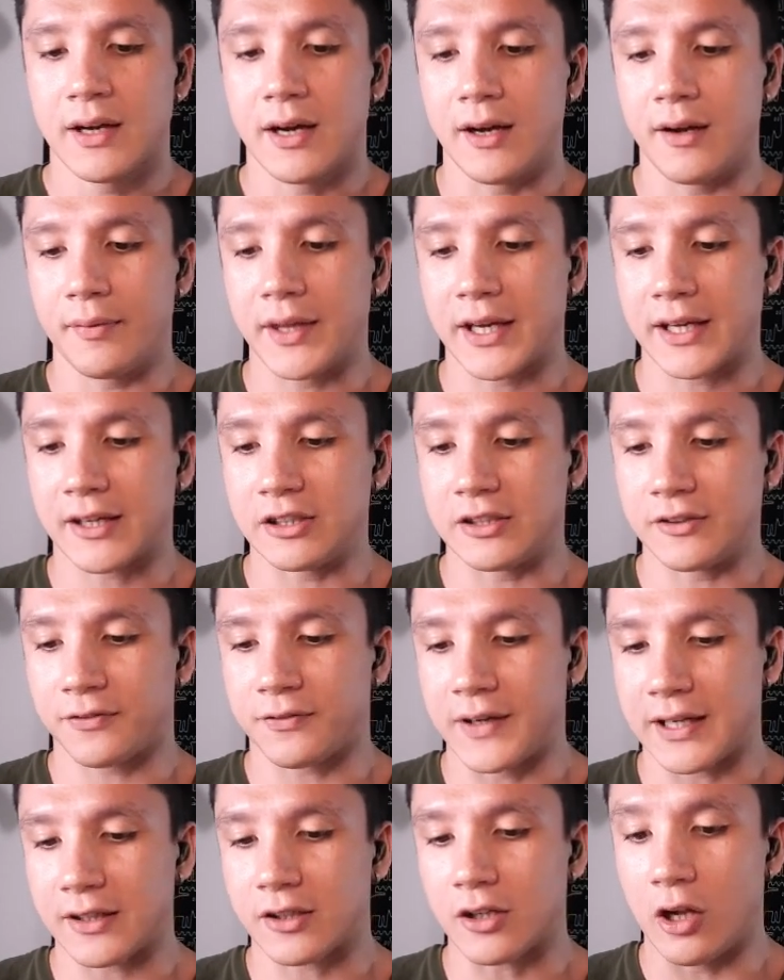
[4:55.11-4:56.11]
that can
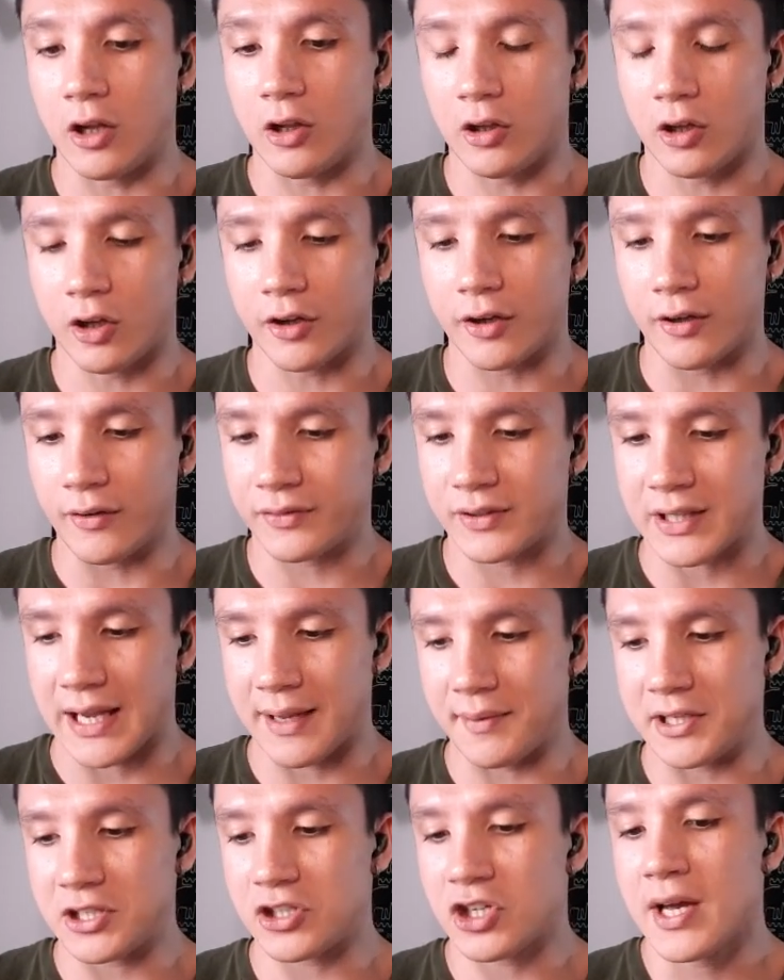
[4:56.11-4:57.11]
deflect a lot of
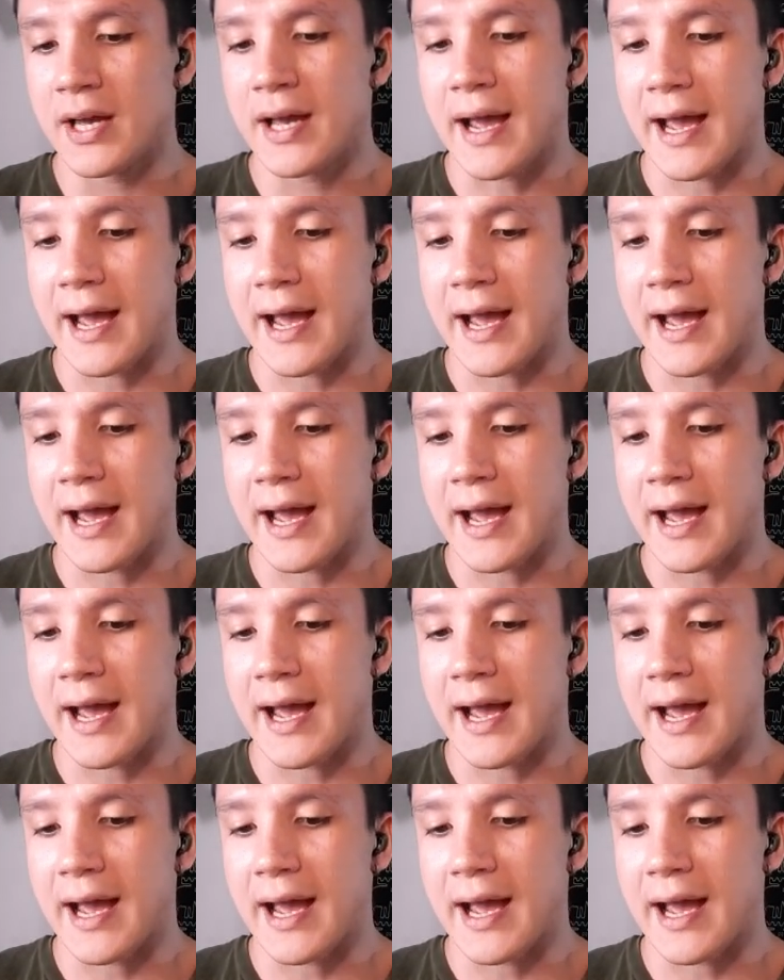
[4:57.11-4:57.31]
damage.